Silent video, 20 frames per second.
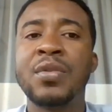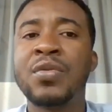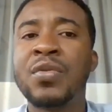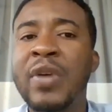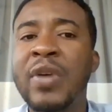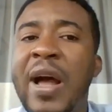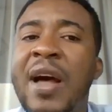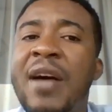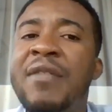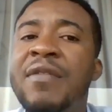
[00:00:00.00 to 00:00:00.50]

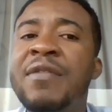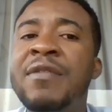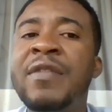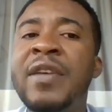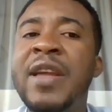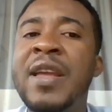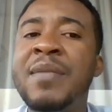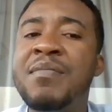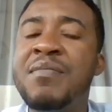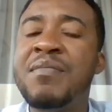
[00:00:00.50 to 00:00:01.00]
to
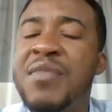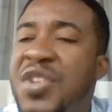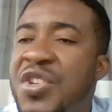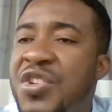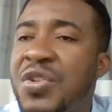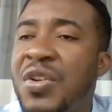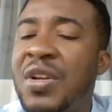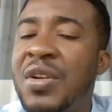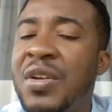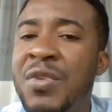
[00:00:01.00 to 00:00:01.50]
have a
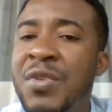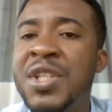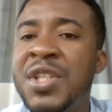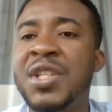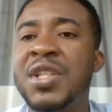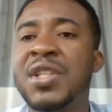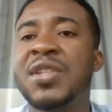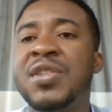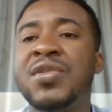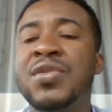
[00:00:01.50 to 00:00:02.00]
mission
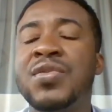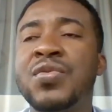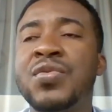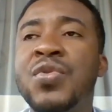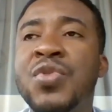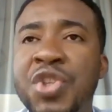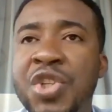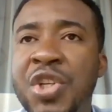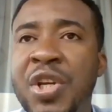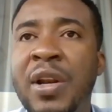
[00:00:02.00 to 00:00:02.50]
which is
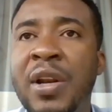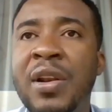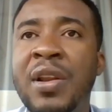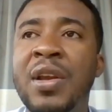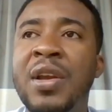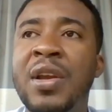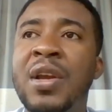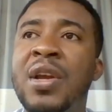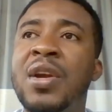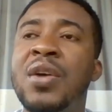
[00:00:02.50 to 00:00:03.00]

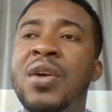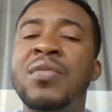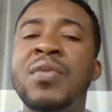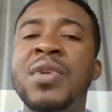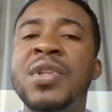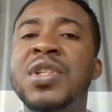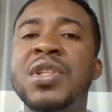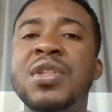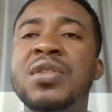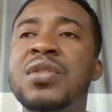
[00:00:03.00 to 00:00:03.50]
social,
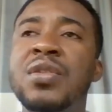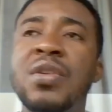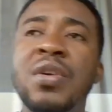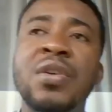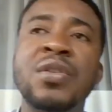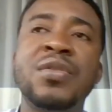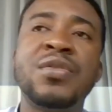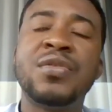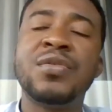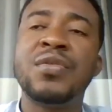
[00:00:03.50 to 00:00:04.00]
which is
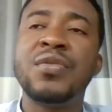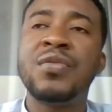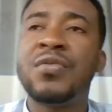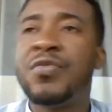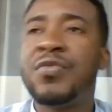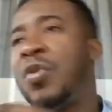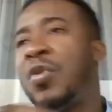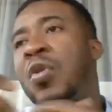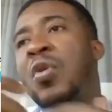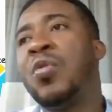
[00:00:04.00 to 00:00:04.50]
not
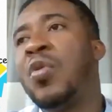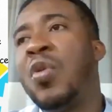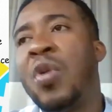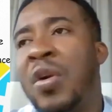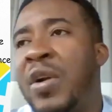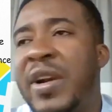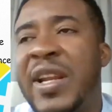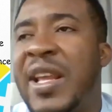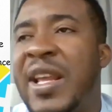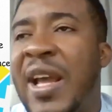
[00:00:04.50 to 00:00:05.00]
for
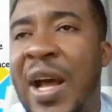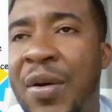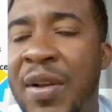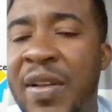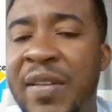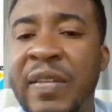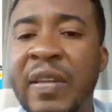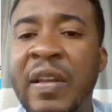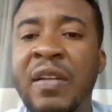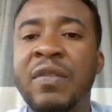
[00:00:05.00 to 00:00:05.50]
only
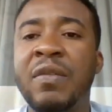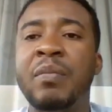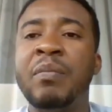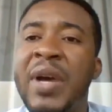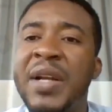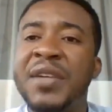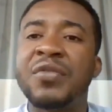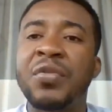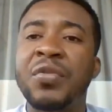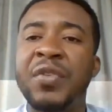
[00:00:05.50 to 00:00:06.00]
ourselves,
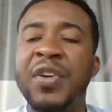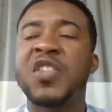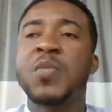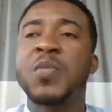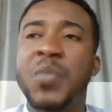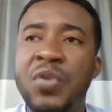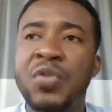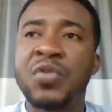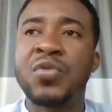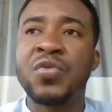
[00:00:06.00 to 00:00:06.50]
but to
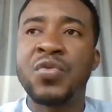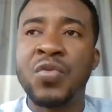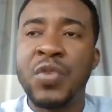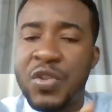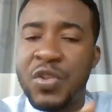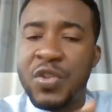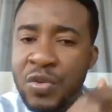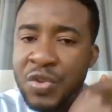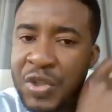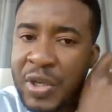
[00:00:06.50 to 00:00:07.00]
respond to
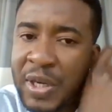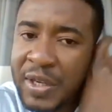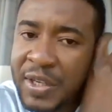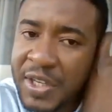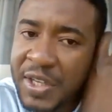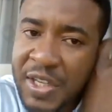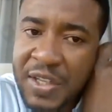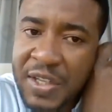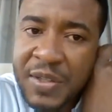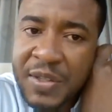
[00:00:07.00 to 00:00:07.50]
a social
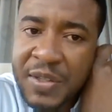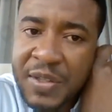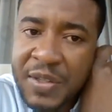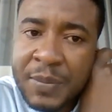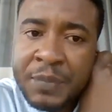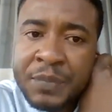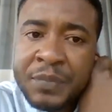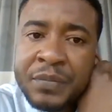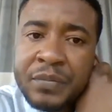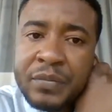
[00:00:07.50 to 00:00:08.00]
need.
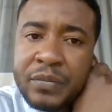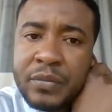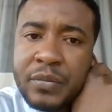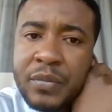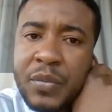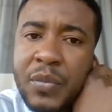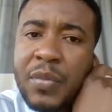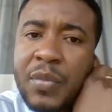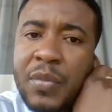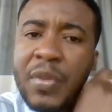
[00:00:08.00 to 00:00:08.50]

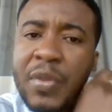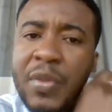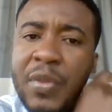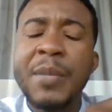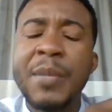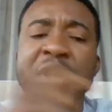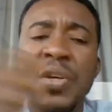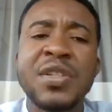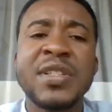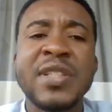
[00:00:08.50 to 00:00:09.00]

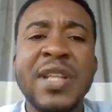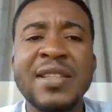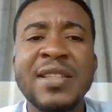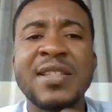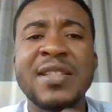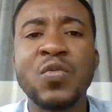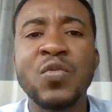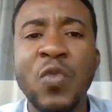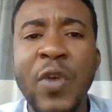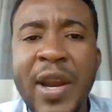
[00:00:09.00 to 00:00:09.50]
Because
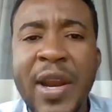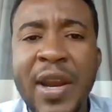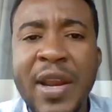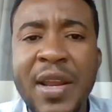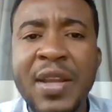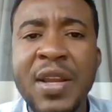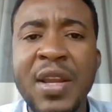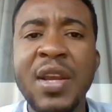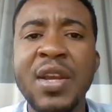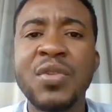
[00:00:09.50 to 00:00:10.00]
that's
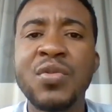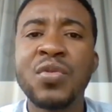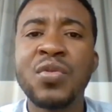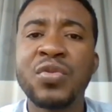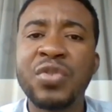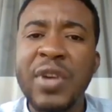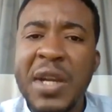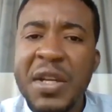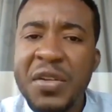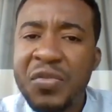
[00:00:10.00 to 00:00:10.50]
where
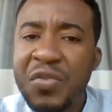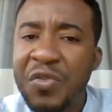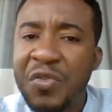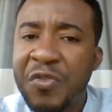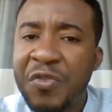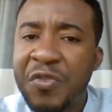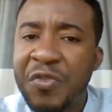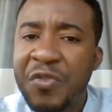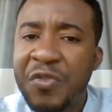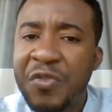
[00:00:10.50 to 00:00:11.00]
you're trying to
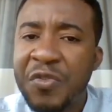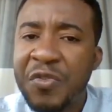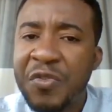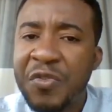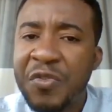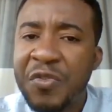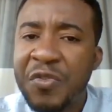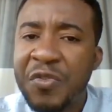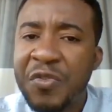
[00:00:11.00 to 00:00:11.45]
find